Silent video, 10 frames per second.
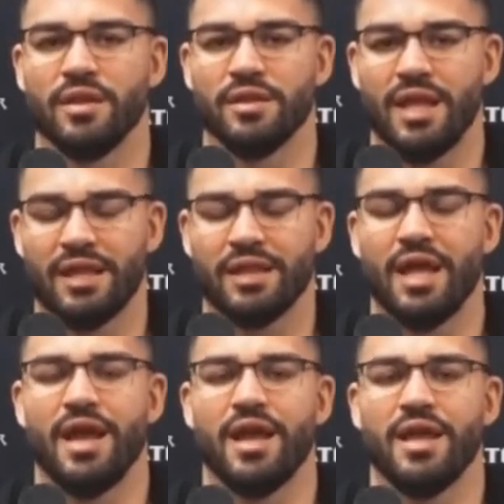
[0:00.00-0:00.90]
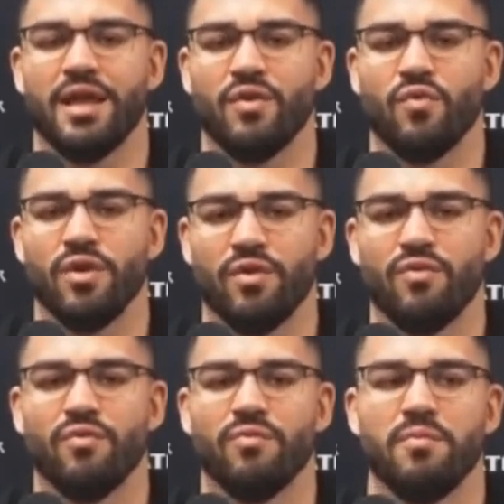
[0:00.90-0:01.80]
that I
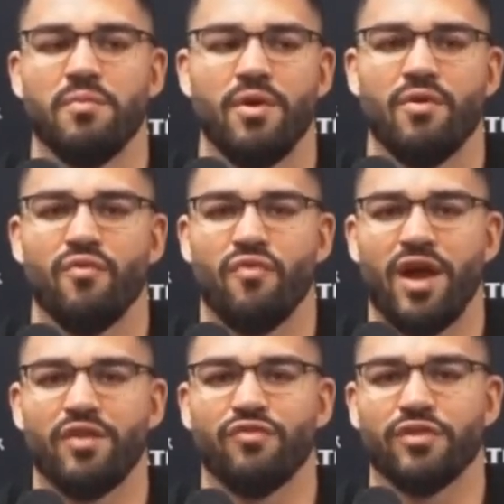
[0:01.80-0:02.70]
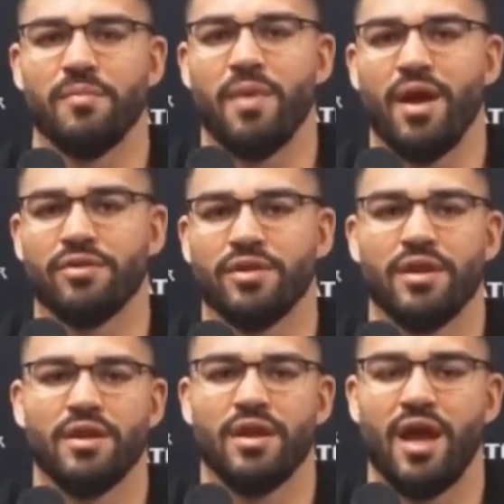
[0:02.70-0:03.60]
will fight for the belt
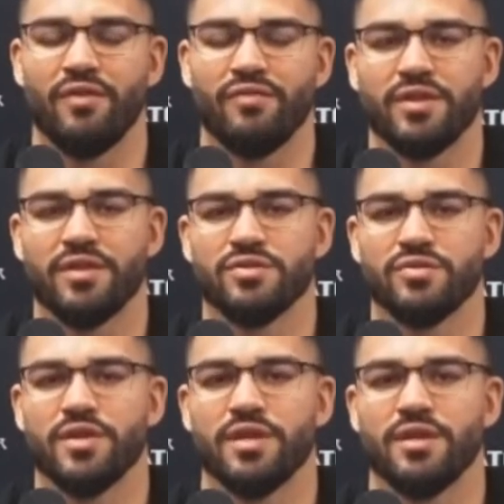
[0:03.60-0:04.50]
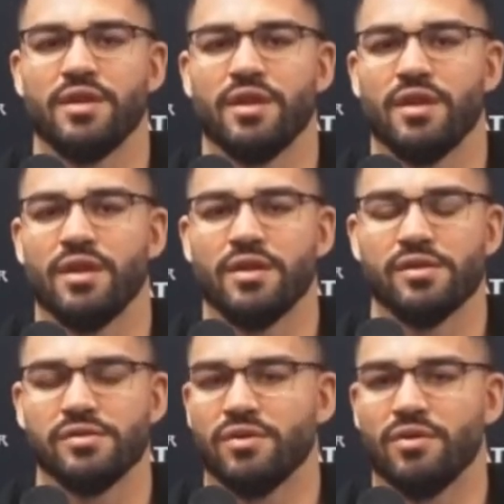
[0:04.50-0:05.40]
after this win.
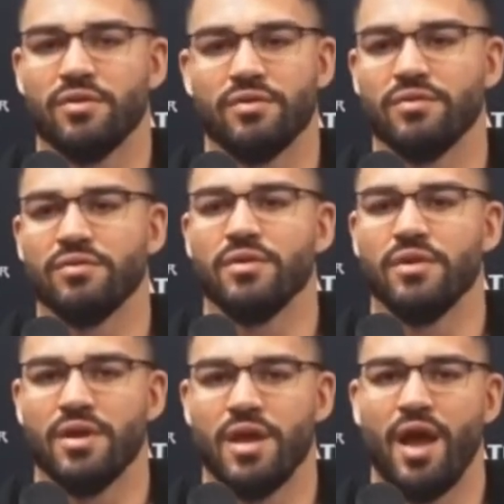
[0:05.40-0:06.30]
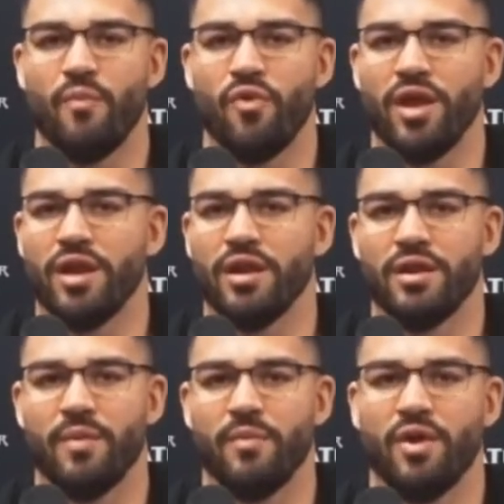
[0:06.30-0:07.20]
So I'm ready.
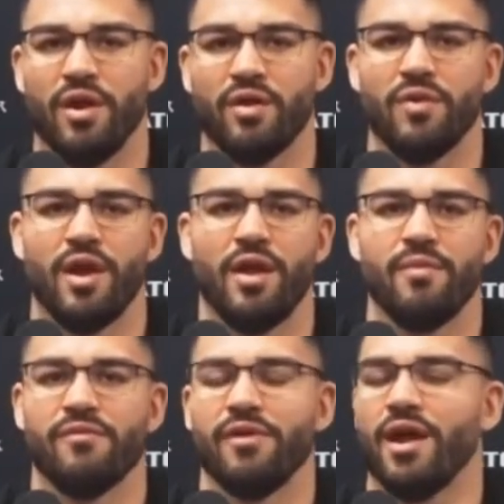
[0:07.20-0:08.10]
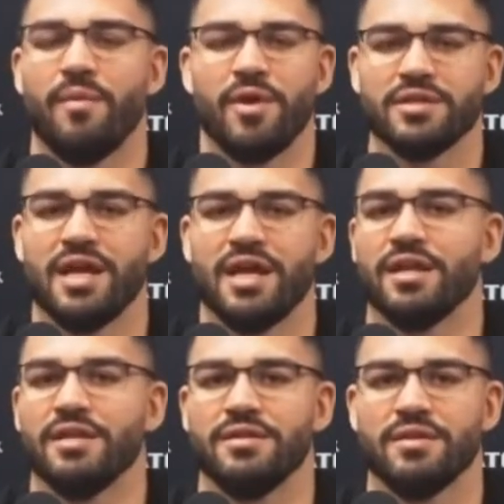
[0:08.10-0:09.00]
I'm hungry. I'm, I'm
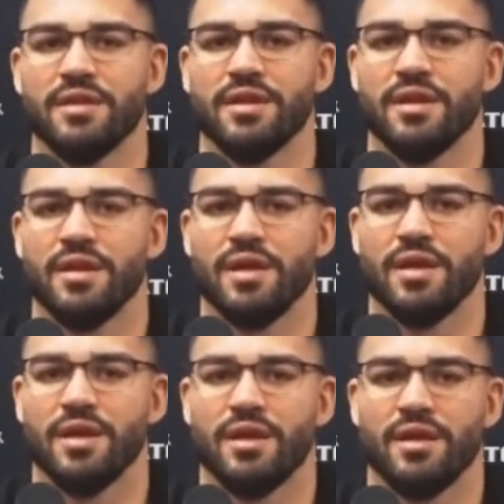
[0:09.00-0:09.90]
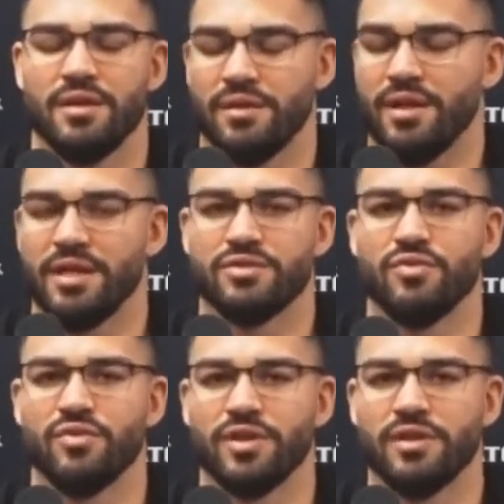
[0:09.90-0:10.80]
excited. Let's
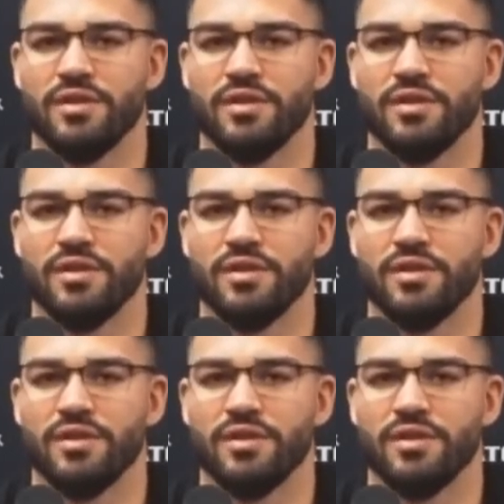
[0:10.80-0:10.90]
do it.